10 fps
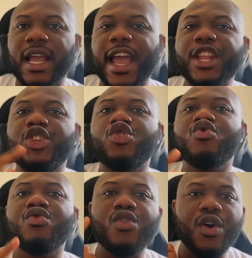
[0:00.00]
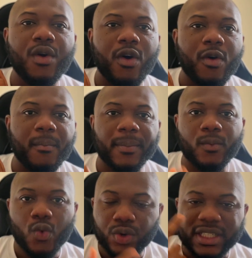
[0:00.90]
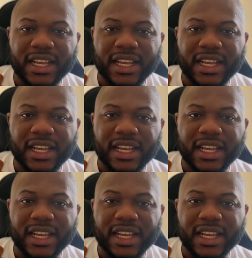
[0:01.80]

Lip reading: and you would